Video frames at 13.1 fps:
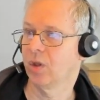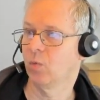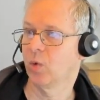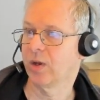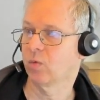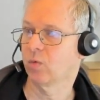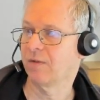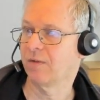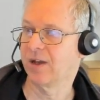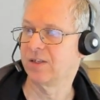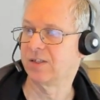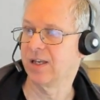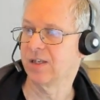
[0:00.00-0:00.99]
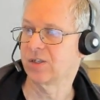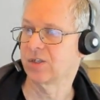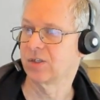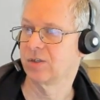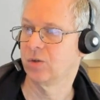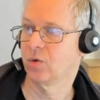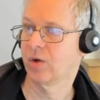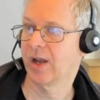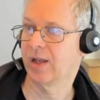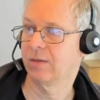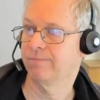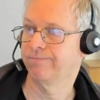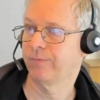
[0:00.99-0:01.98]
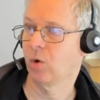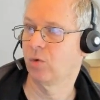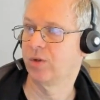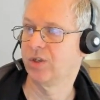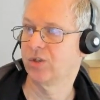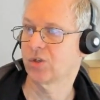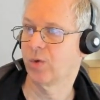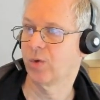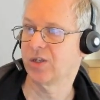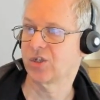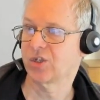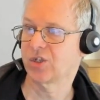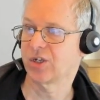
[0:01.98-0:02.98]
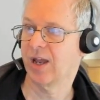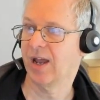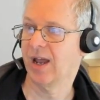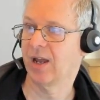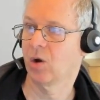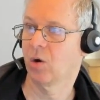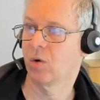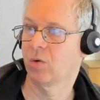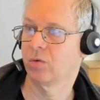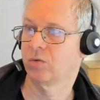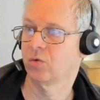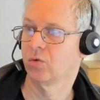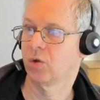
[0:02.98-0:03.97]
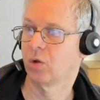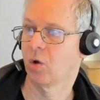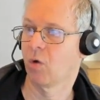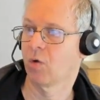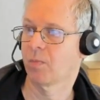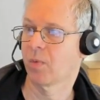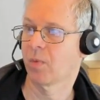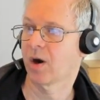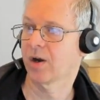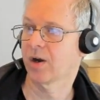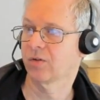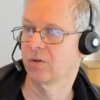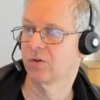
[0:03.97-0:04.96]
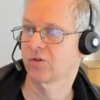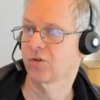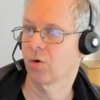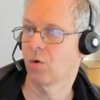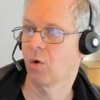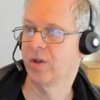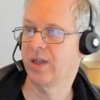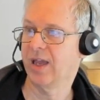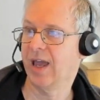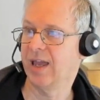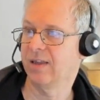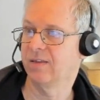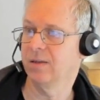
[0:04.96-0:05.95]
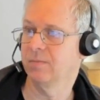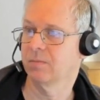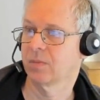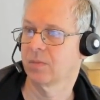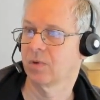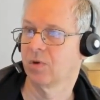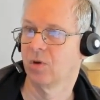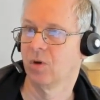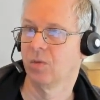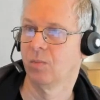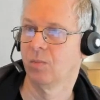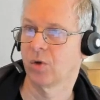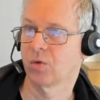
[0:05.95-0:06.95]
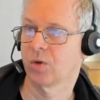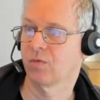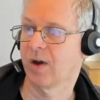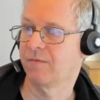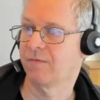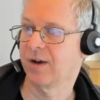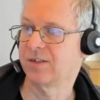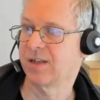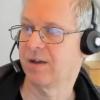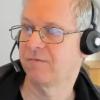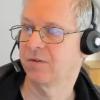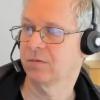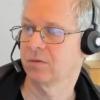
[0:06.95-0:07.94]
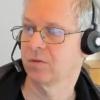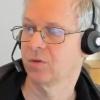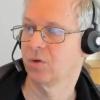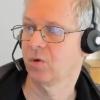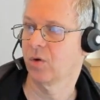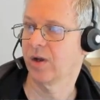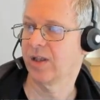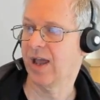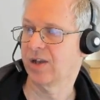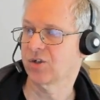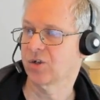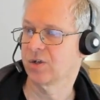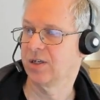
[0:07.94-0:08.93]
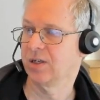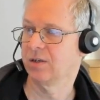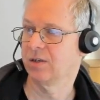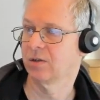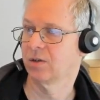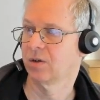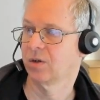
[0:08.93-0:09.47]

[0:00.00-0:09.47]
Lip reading: with Wi-Fi 6, you can only switch and go to the lower part, so only 80. But with Wi-Fi 7, you can actually